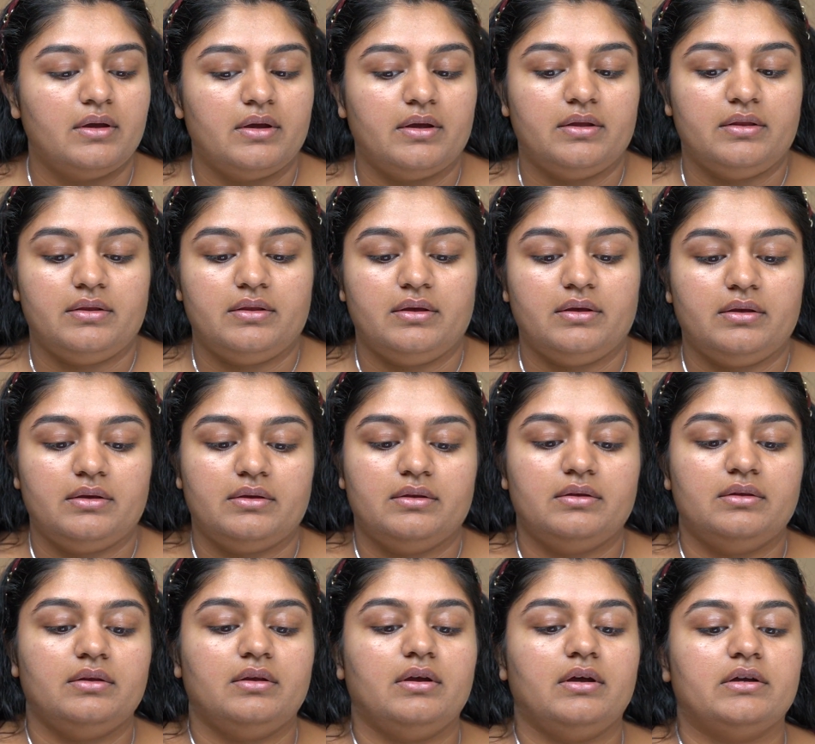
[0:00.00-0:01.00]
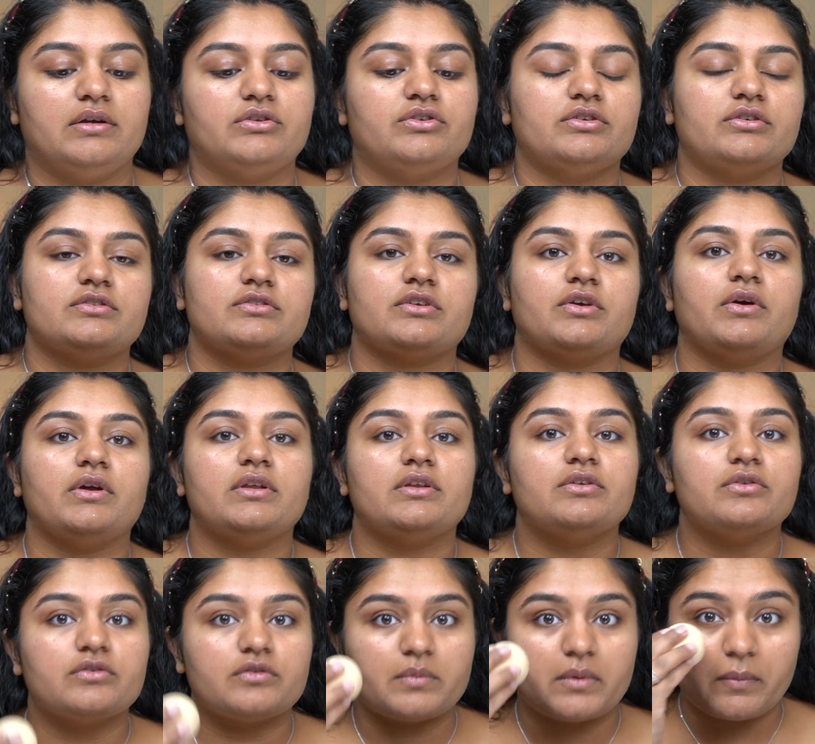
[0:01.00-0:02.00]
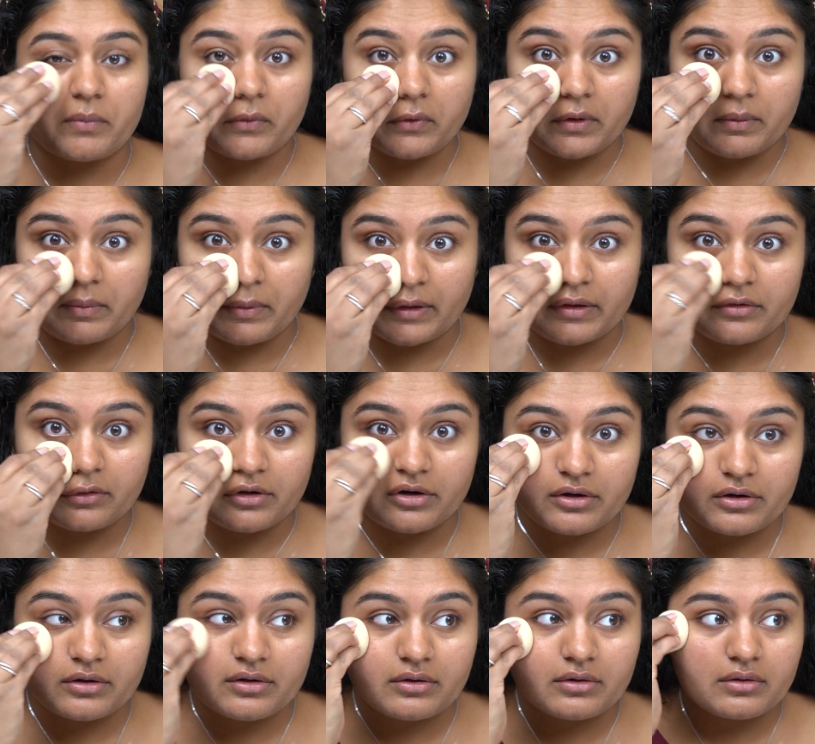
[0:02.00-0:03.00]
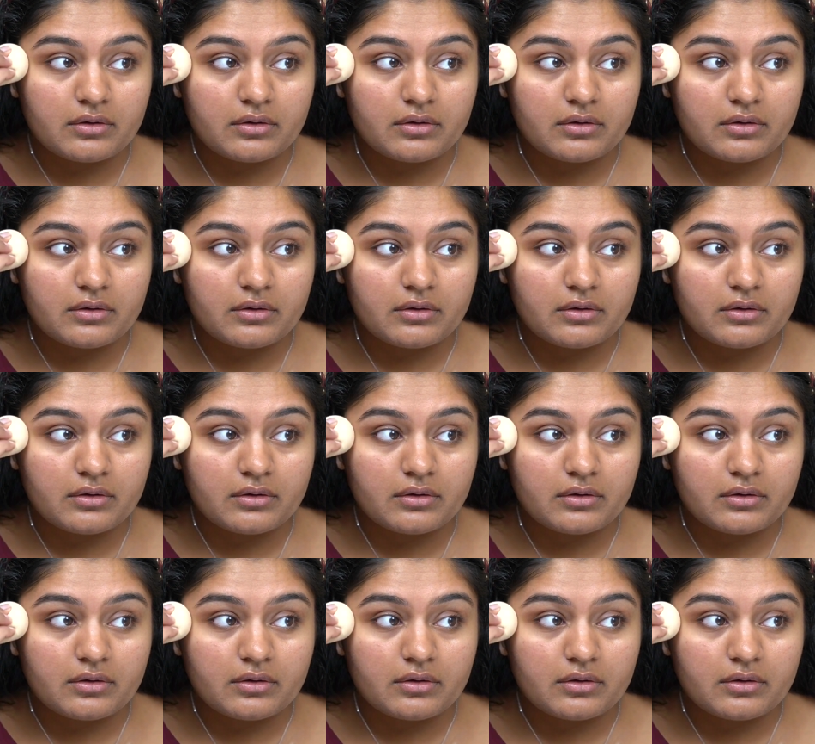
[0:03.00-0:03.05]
And then I'll just go ahead and use my beauty blender.